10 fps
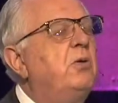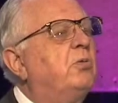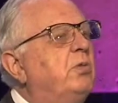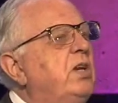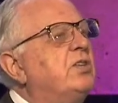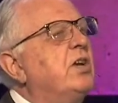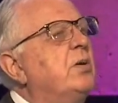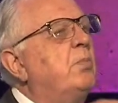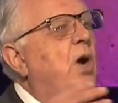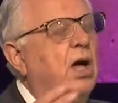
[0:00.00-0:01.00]
a
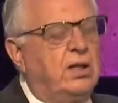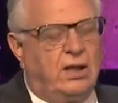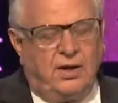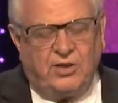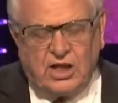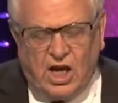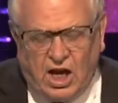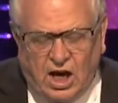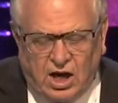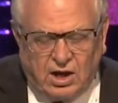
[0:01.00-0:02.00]
recent model of a
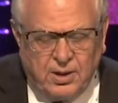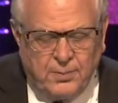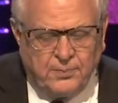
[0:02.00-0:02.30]
car